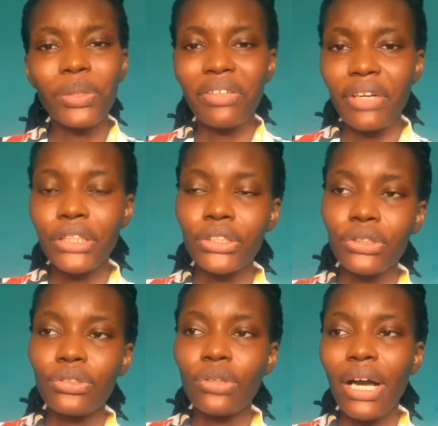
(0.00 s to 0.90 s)
whenever i
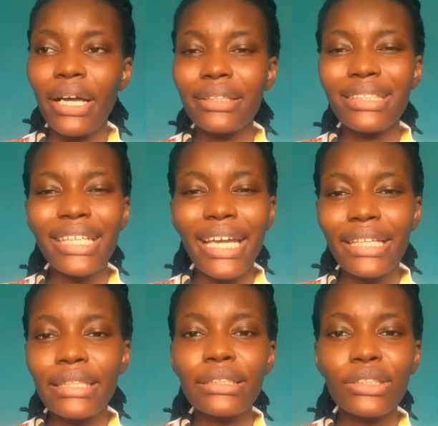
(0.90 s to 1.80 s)
do i
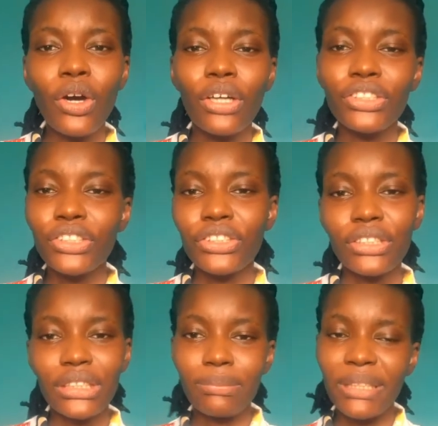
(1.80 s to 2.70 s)
any touch
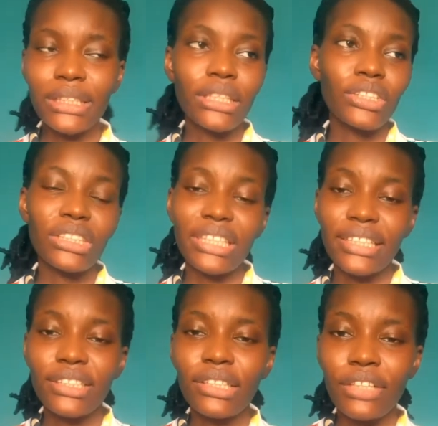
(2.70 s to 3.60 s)
just my skin just
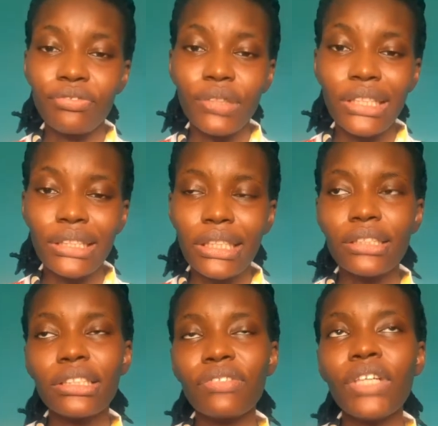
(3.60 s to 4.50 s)
gets like really
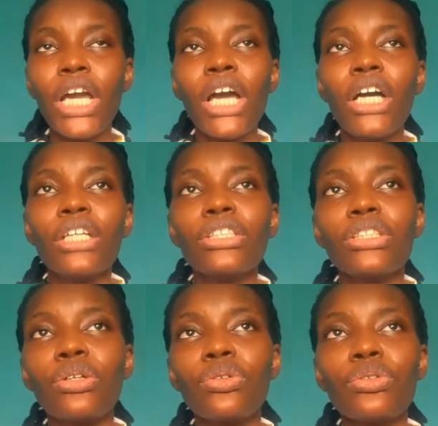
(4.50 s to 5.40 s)
sensitive
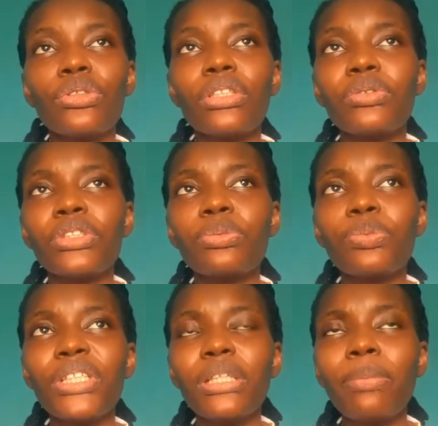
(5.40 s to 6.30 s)
so it was
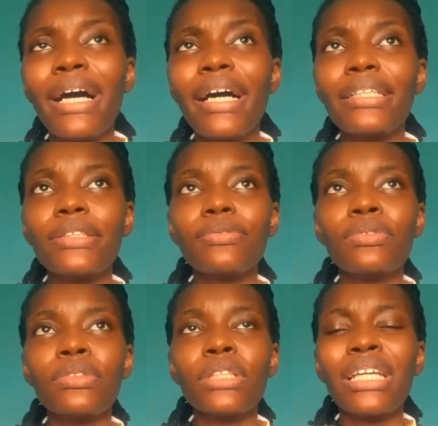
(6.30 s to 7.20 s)
pretty bad
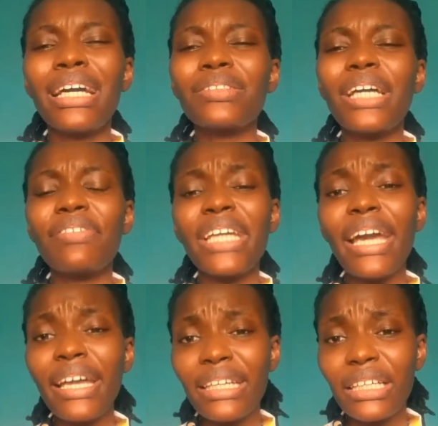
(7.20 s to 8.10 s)
then i was having
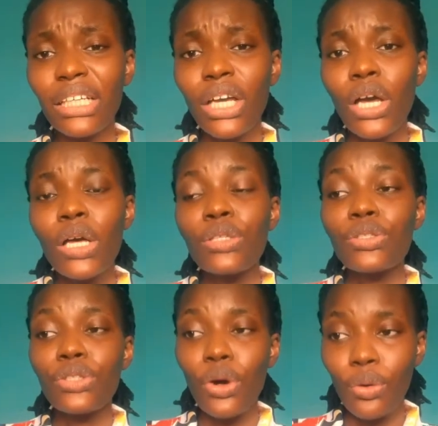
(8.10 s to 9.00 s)
headache
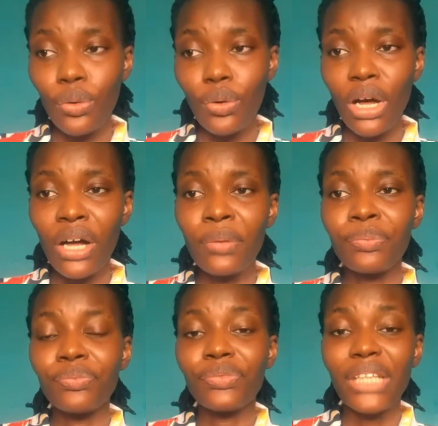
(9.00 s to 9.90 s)
so
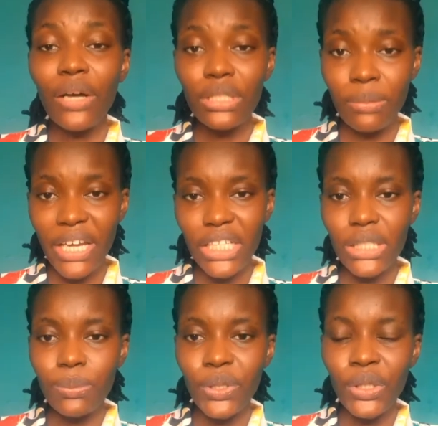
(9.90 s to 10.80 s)
um, that was my
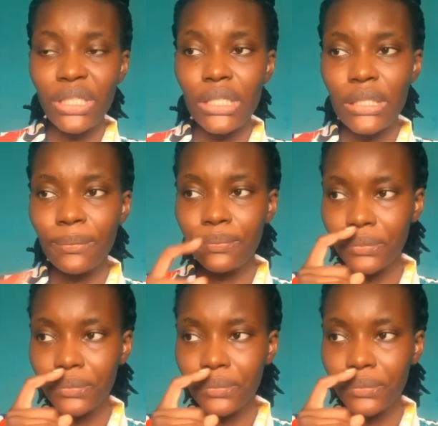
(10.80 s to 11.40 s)
experience